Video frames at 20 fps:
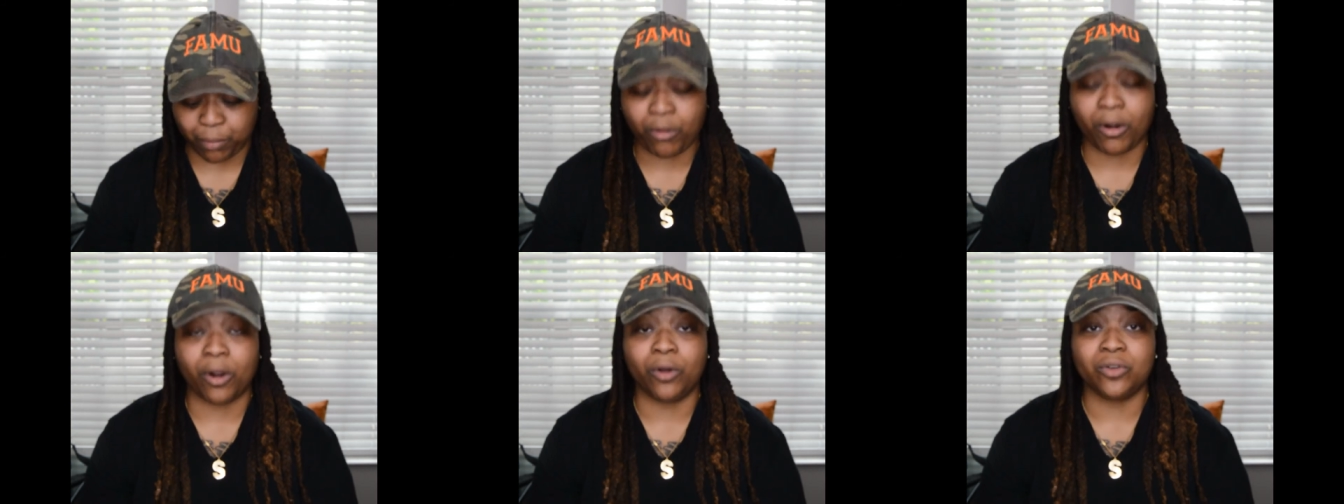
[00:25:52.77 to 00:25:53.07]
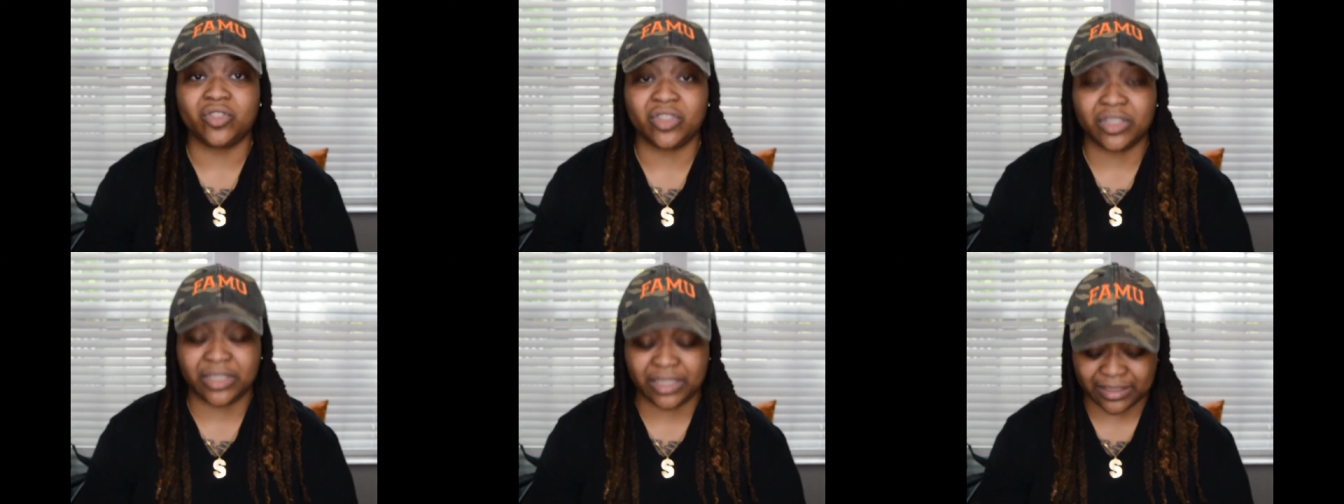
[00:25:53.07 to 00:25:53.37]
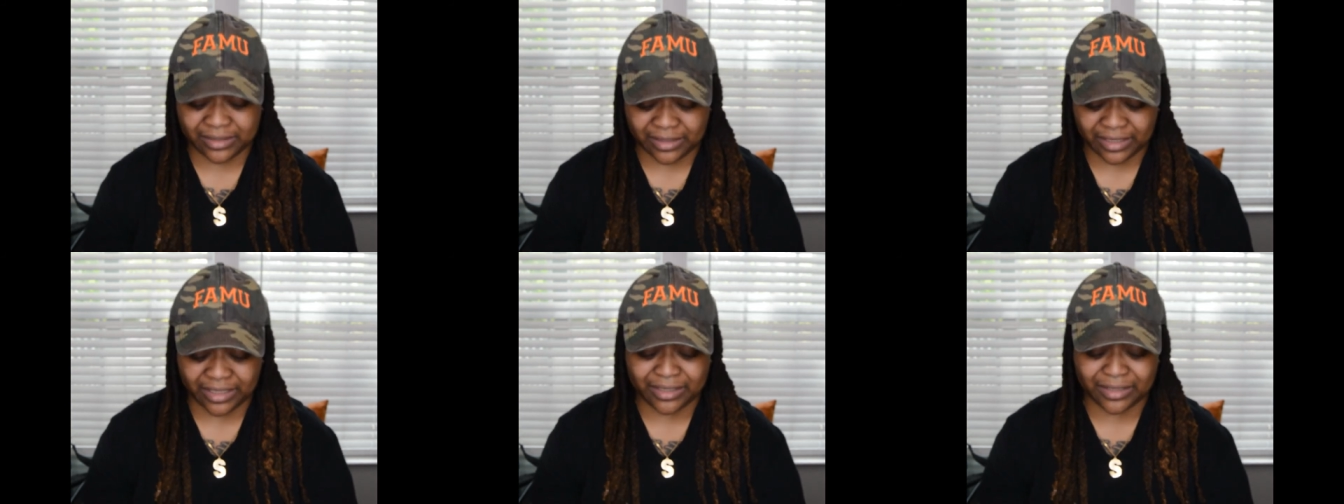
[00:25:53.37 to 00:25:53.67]
pro to
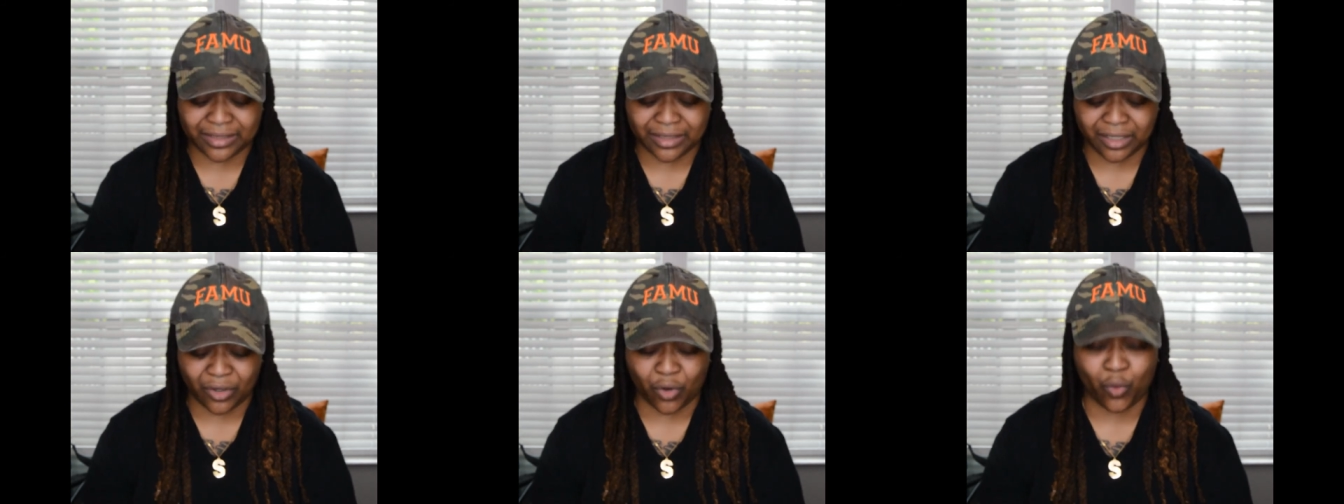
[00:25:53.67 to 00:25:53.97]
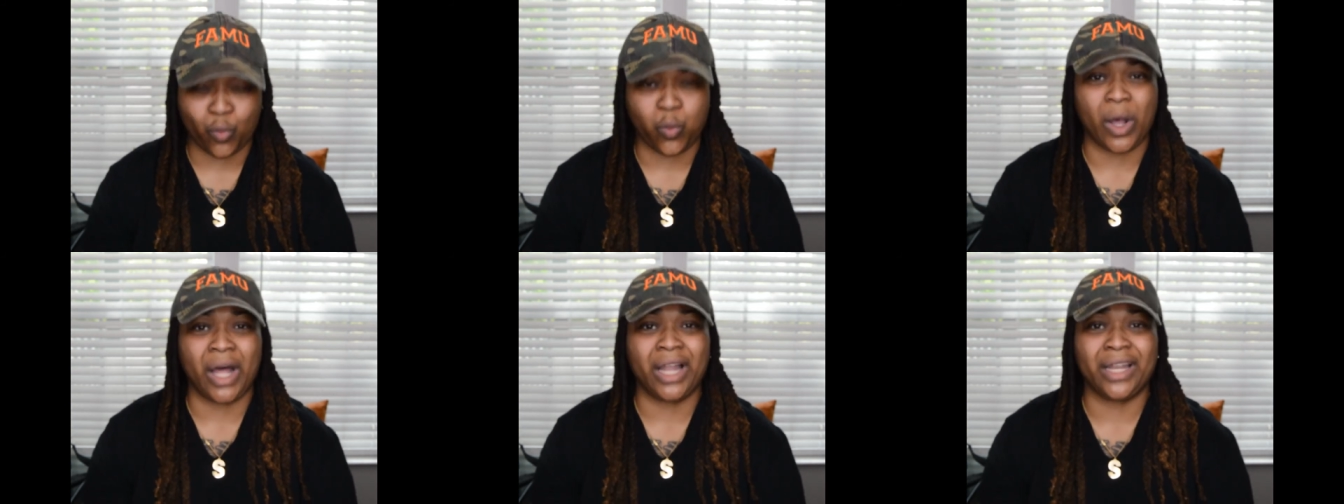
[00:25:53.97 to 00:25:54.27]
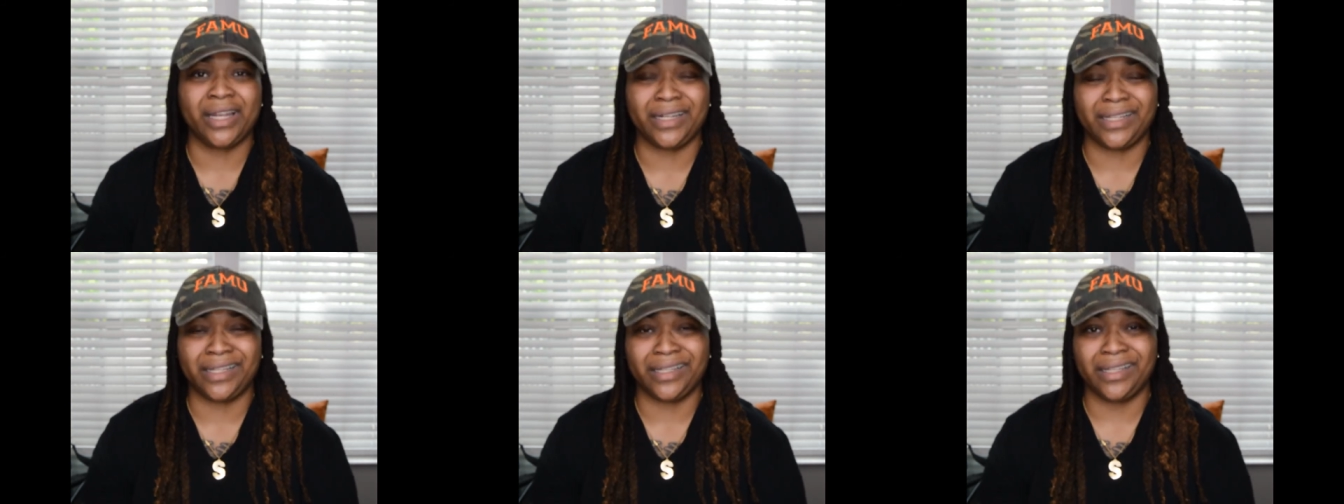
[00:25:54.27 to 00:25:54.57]
this is the
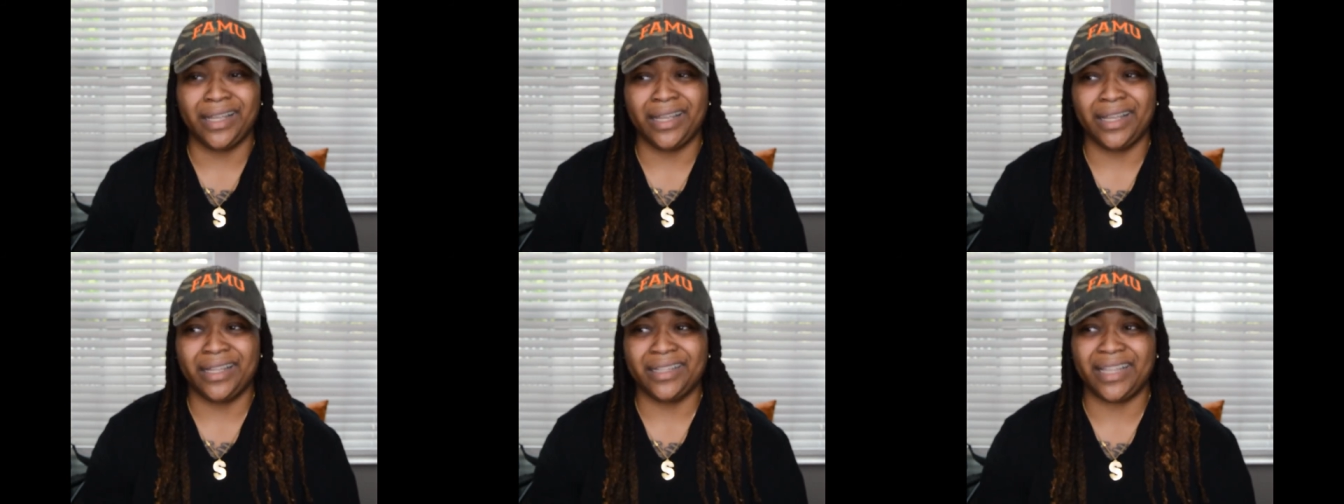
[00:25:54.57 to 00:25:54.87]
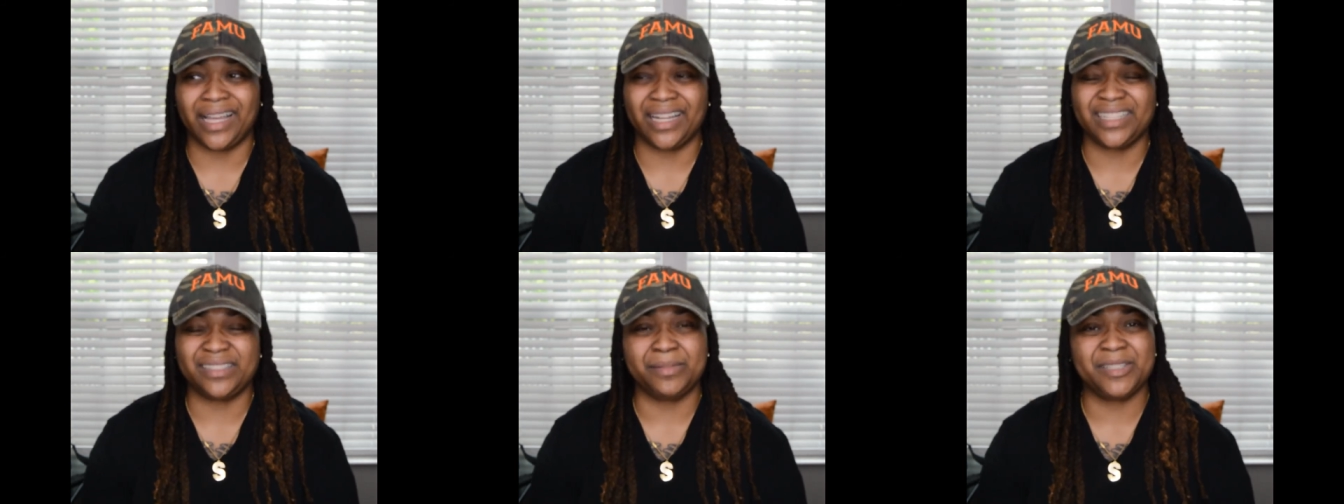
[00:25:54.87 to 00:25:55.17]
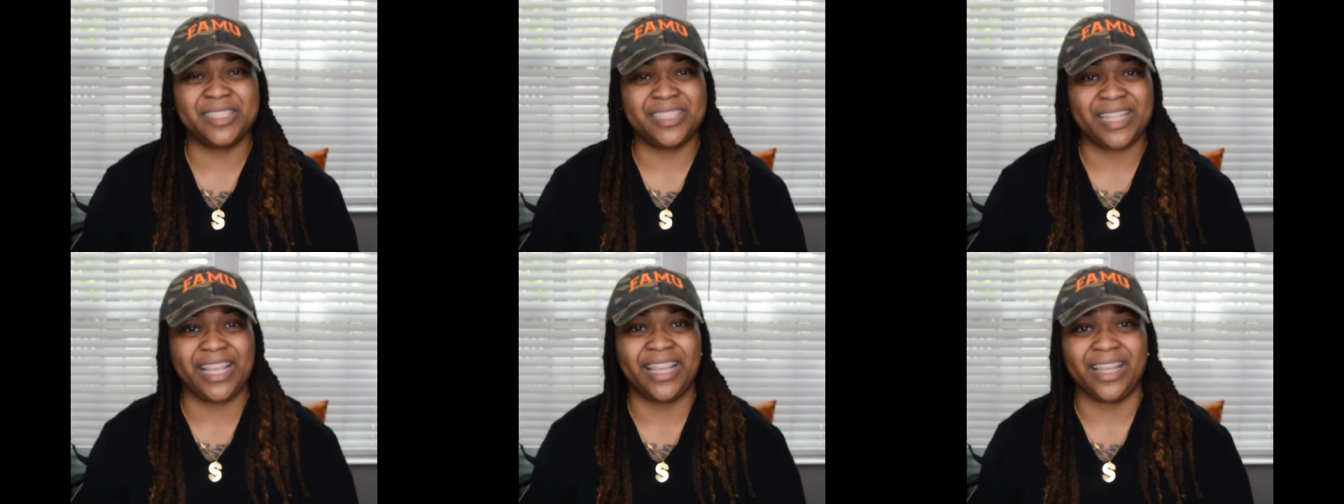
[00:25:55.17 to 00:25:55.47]
quality that has
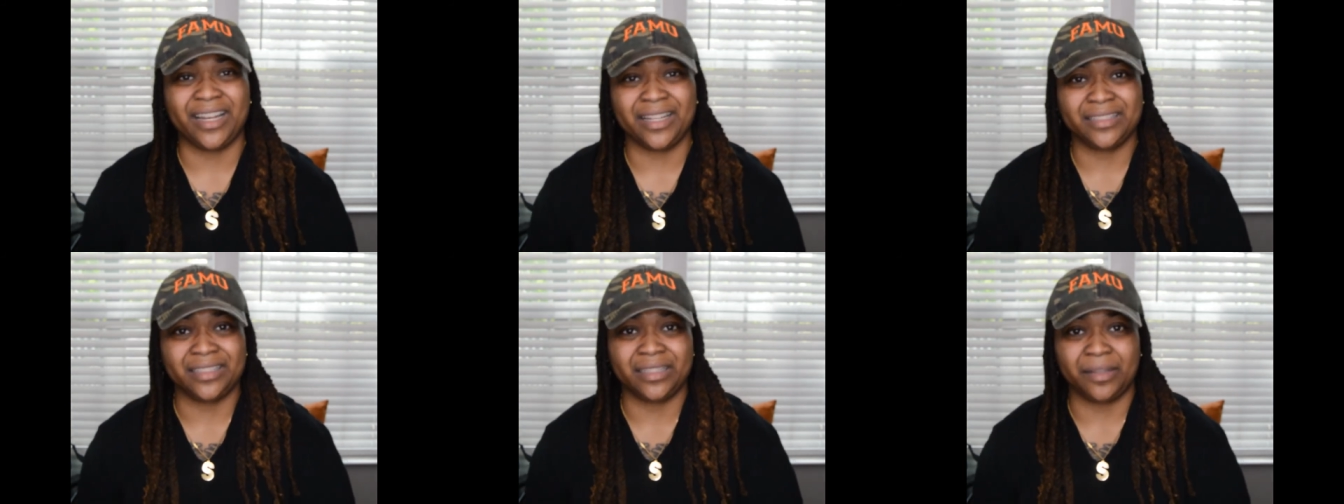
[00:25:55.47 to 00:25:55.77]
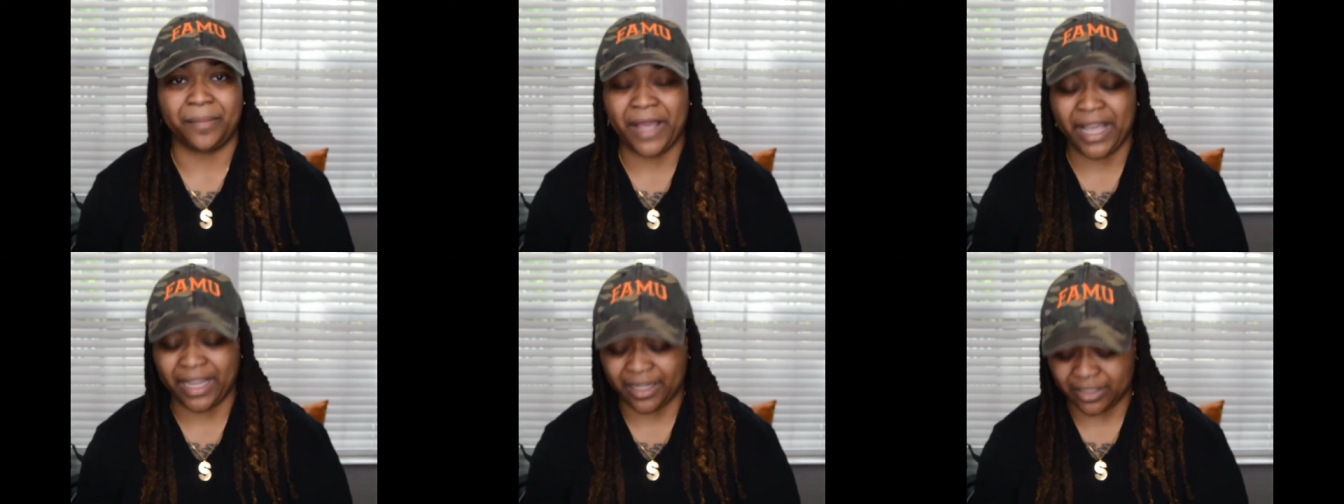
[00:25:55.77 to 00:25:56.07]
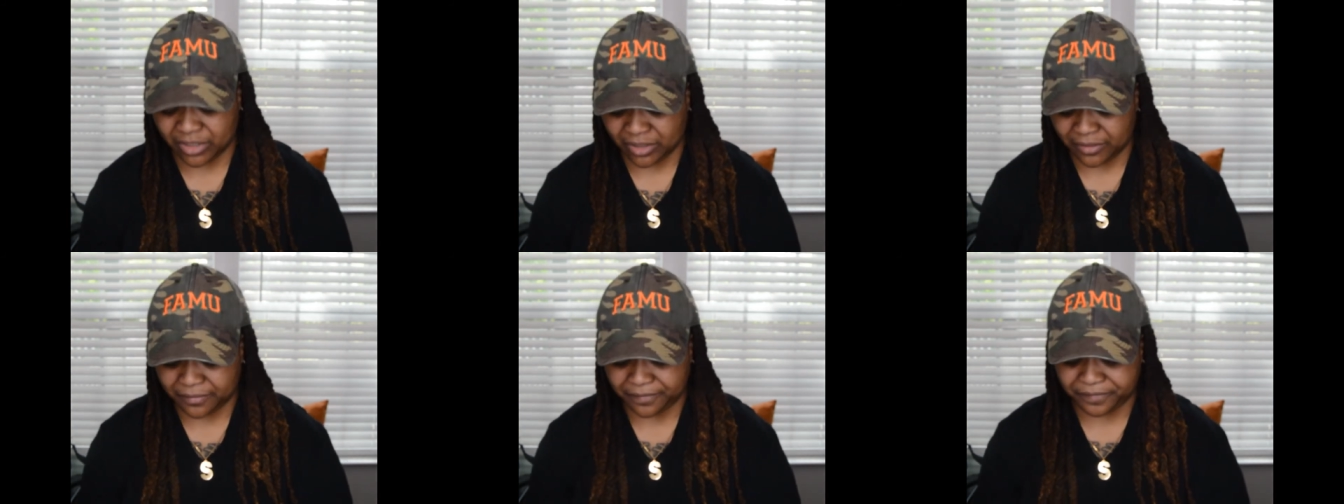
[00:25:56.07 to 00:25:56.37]
been taken into the
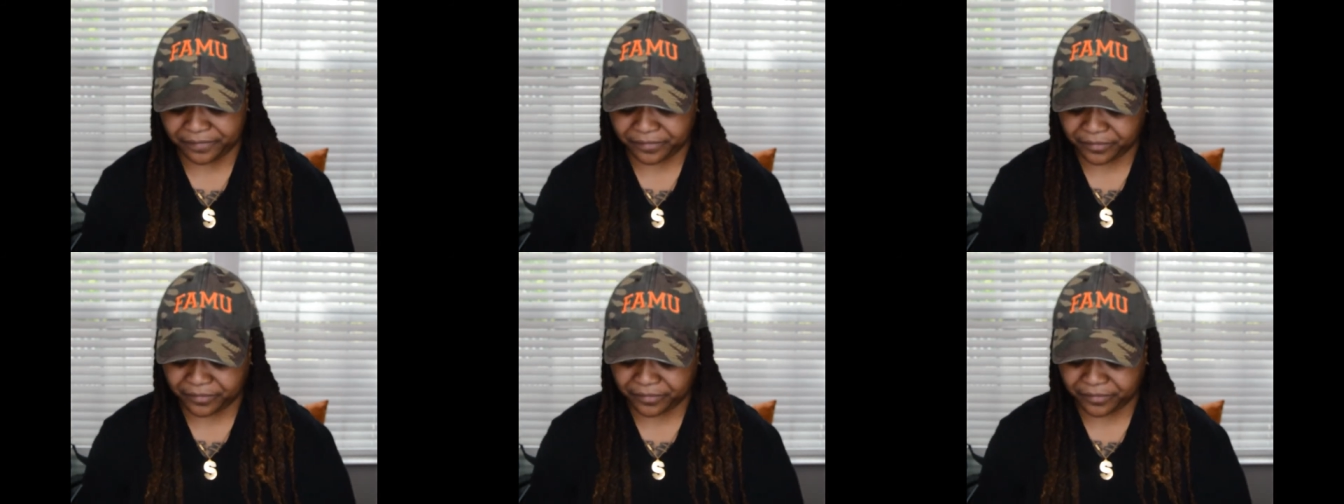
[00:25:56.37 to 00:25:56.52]
packaging.